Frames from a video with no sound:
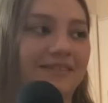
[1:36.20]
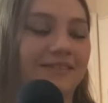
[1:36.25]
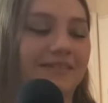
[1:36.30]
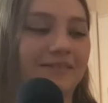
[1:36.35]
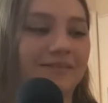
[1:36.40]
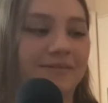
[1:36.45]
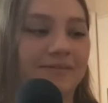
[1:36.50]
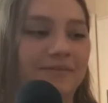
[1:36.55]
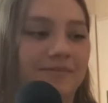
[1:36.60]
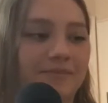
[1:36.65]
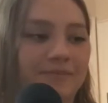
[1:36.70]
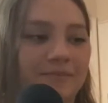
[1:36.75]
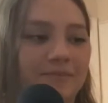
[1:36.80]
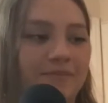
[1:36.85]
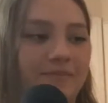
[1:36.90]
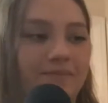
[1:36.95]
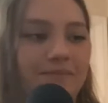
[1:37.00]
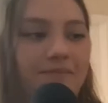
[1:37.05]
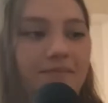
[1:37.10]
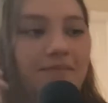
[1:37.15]

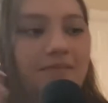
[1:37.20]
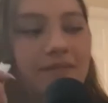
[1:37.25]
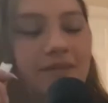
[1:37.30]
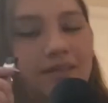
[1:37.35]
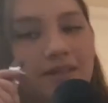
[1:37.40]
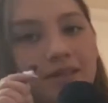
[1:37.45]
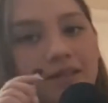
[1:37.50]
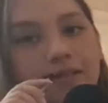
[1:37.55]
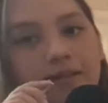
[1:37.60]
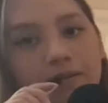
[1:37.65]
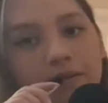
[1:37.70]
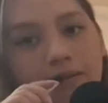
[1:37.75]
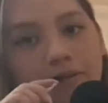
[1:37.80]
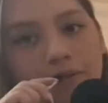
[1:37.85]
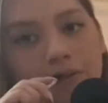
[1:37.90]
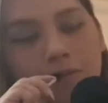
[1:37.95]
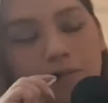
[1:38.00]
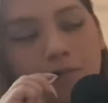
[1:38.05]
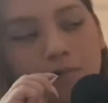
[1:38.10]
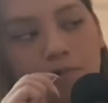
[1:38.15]

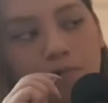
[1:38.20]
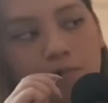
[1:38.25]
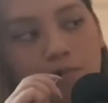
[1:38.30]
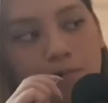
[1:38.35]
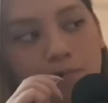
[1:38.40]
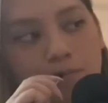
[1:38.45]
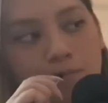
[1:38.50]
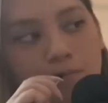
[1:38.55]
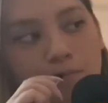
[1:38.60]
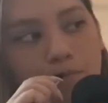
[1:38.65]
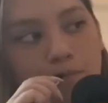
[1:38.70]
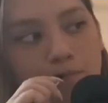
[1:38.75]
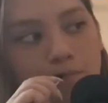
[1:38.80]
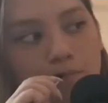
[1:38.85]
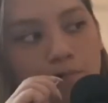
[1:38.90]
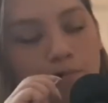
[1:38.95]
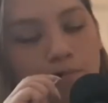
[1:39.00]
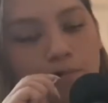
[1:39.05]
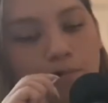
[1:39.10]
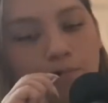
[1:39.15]

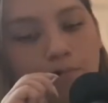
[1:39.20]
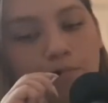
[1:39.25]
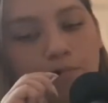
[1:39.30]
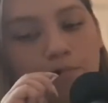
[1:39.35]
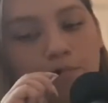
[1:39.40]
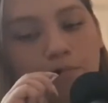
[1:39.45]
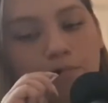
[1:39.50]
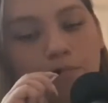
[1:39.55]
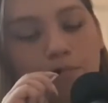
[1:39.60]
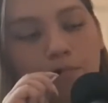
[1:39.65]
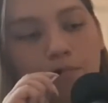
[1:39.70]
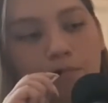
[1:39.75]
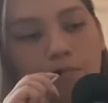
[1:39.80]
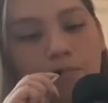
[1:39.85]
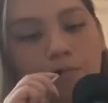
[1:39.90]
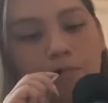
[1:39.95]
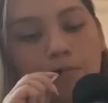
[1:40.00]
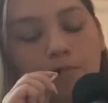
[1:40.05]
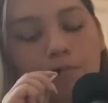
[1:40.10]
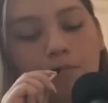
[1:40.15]

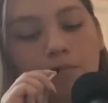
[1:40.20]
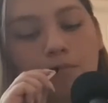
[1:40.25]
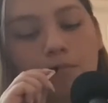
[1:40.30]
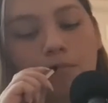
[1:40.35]
The person shown says nothing.